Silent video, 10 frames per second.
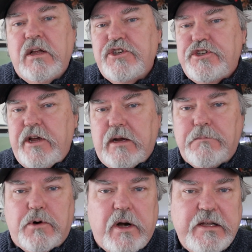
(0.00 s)

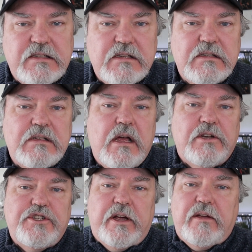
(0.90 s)
Check prices,
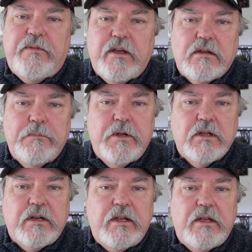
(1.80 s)
check
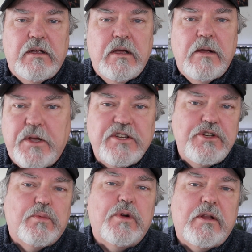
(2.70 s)
availability,
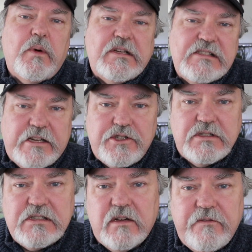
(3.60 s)
because you really want to set
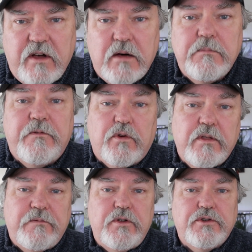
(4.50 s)
yourself up for
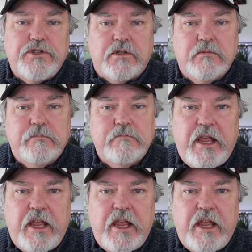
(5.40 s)
the future.